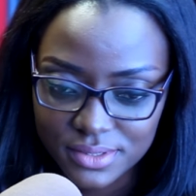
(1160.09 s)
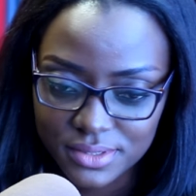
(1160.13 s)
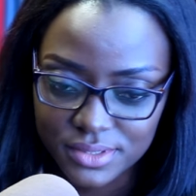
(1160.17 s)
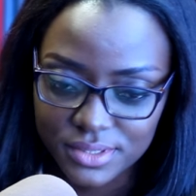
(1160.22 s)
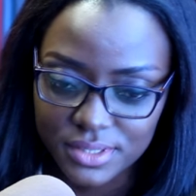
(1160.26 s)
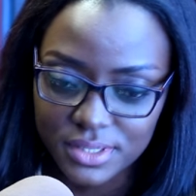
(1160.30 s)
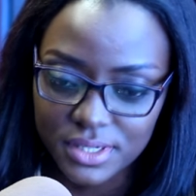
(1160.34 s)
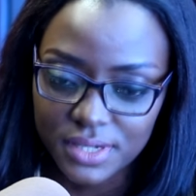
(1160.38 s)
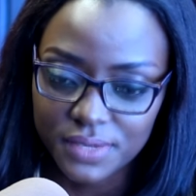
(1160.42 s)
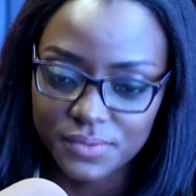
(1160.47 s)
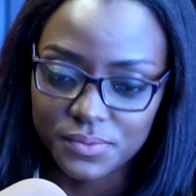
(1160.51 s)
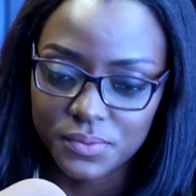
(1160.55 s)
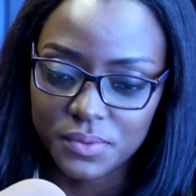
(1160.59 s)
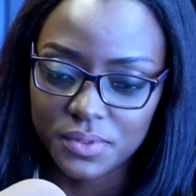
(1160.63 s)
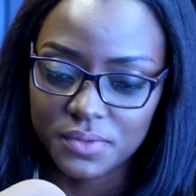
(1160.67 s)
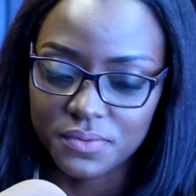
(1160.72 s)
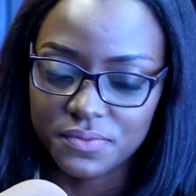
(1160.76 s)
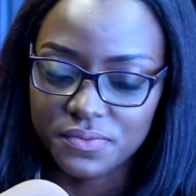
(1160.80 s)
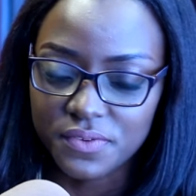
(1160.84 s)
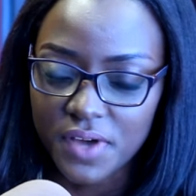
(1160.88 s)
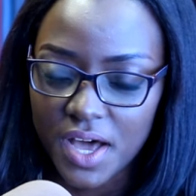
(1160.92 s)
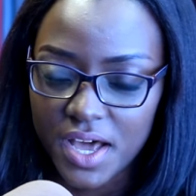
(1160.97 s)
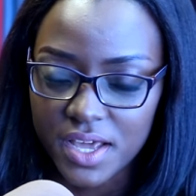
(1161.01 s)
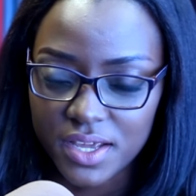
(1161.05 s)
She loves with a
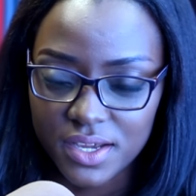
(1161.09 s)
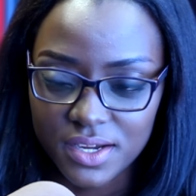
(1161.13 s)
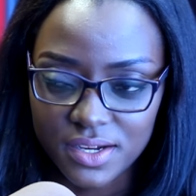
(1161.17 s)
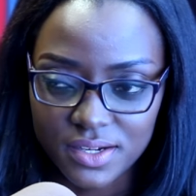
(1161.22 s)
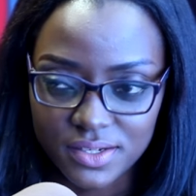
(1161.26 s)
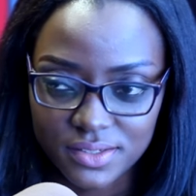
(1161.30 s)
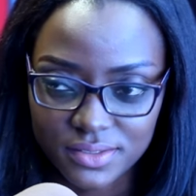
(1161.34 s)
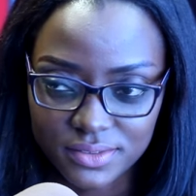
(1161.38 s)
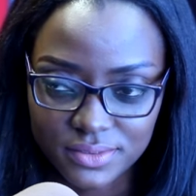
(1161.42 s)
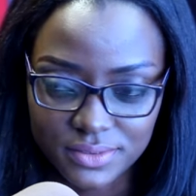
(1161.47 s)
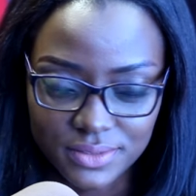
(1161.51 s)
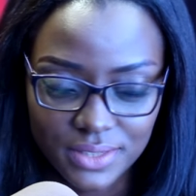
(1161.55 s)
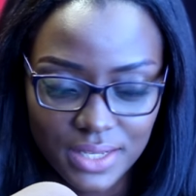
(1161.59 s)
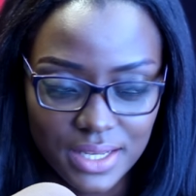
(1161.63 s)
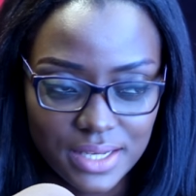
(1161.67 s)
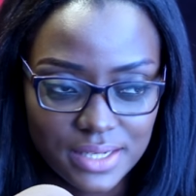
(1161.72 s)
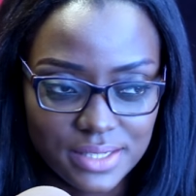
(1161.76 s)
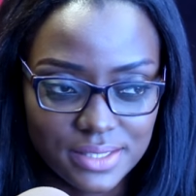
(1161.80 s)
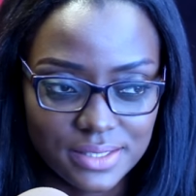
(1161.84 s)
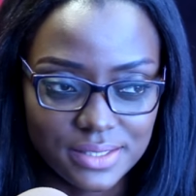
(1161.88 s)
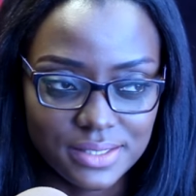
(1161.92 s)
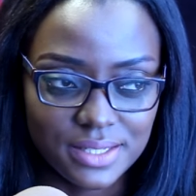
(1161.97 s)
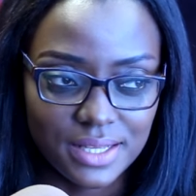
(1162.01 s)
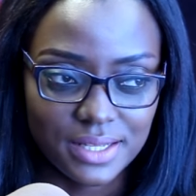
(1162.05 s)
fire,
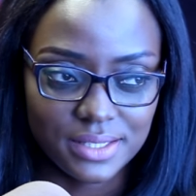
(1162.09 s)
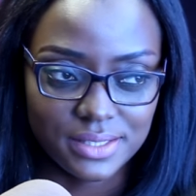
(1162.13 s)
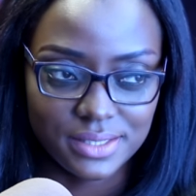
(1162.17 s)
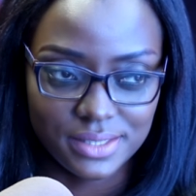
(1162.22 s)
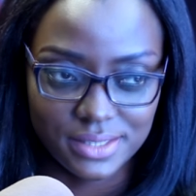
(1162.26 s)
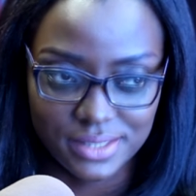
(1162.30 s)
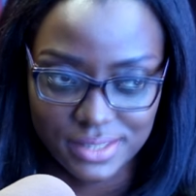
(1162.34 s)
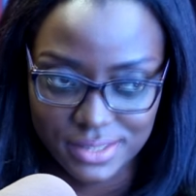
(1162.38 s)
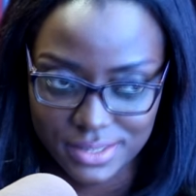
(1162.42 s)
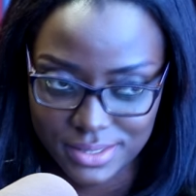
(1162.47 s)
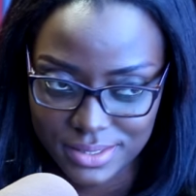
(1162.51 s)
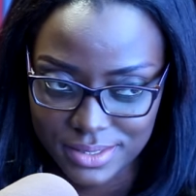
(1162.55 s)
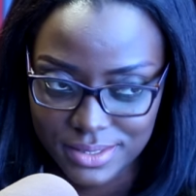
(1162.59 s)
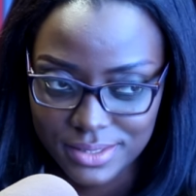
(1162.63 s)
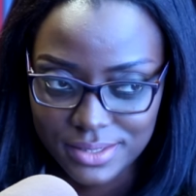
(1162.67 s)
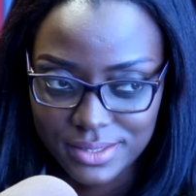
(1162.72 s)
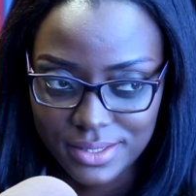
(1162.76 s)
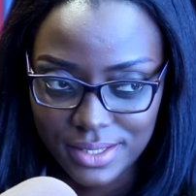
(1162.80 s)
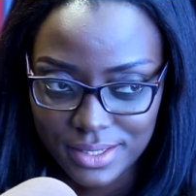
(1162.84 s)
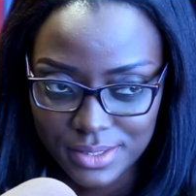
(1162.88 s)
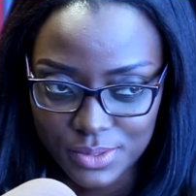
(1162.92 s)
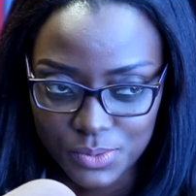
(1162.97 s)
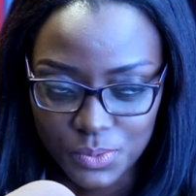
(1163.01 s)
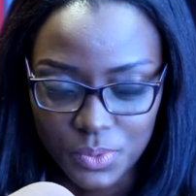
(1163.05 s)
and mm-hmm. that's
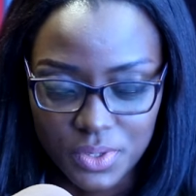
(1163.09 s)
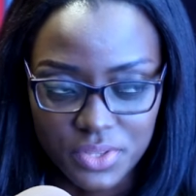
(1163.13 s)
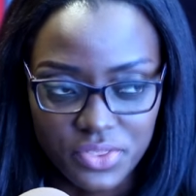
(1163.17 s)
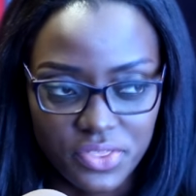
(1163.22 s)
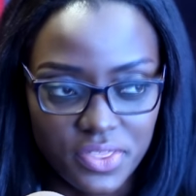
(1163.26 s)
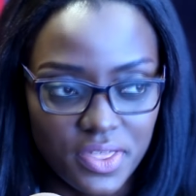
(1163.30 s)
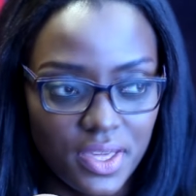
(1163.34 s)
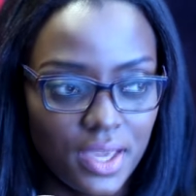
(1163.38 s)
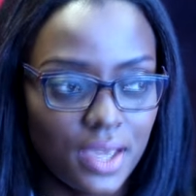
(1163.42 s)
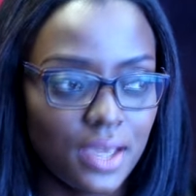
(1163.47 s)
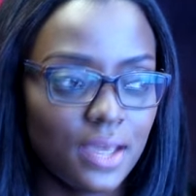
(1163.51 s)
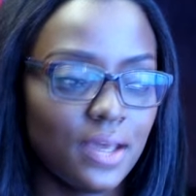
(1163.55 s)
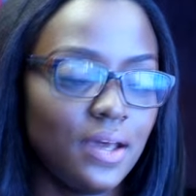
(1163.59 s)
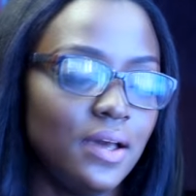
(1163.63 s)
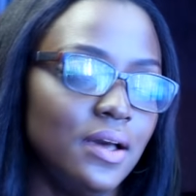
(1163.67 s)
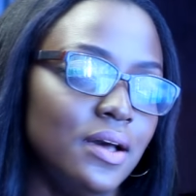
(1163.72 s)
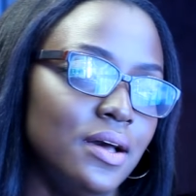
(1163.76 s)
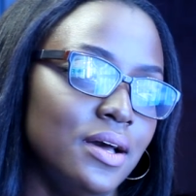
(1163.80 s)
that's one thing.